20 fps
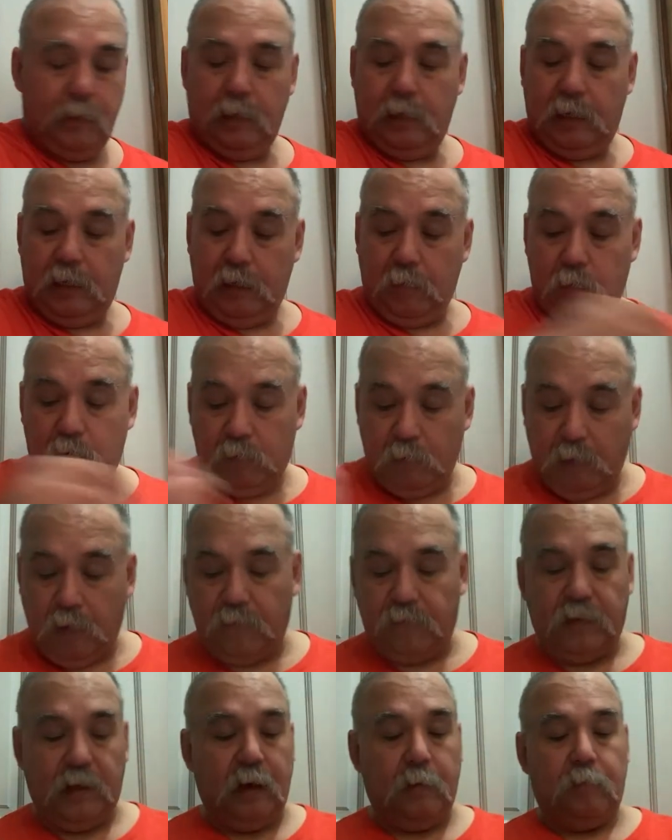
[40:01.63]
And then when you buy it
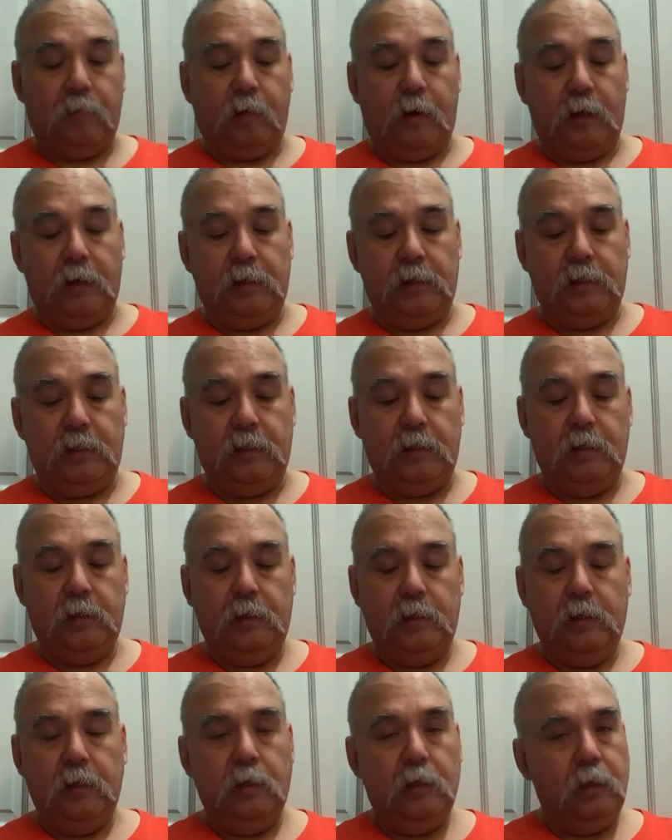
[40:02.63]
for that price,
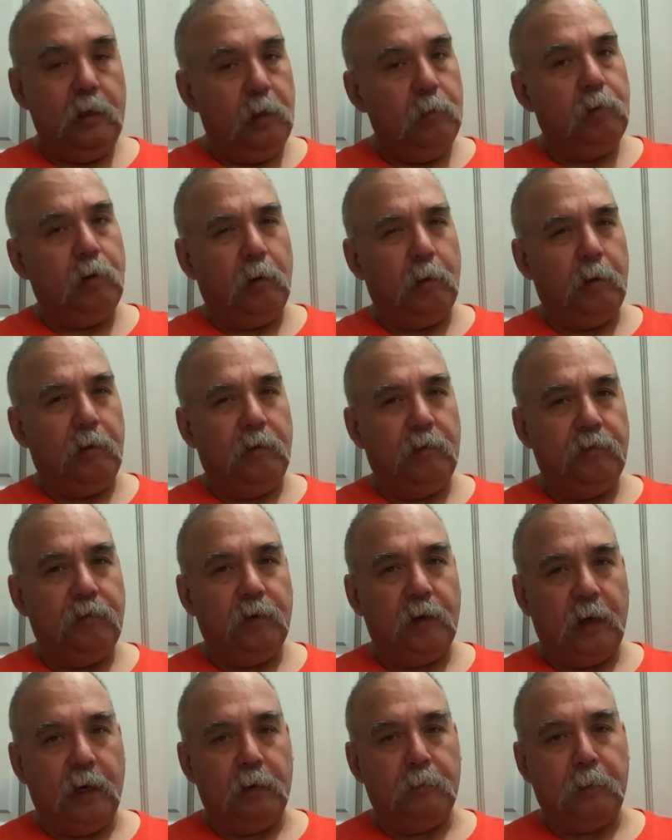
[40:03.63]
you can probably
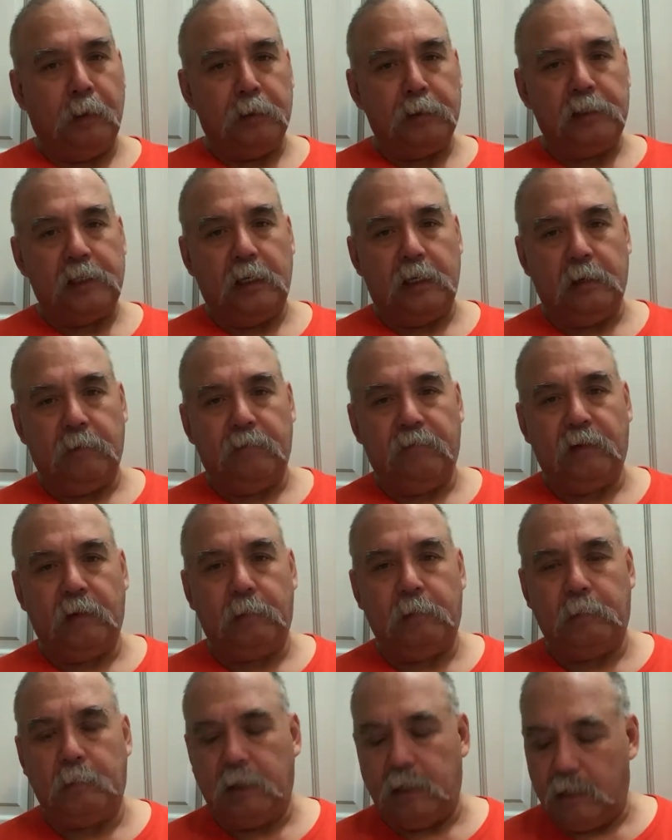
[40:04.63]
forget about selling and
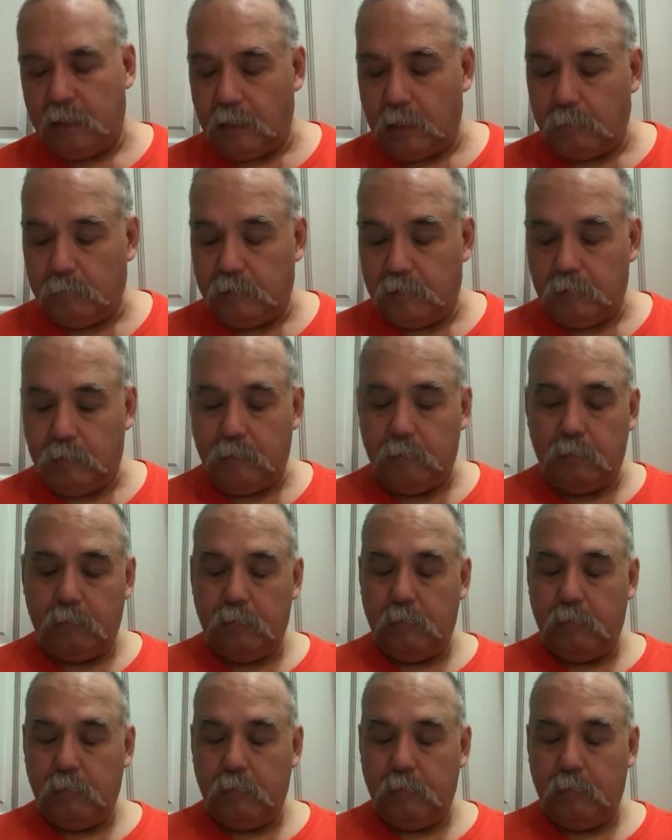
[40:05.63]
flipping them anytime soon.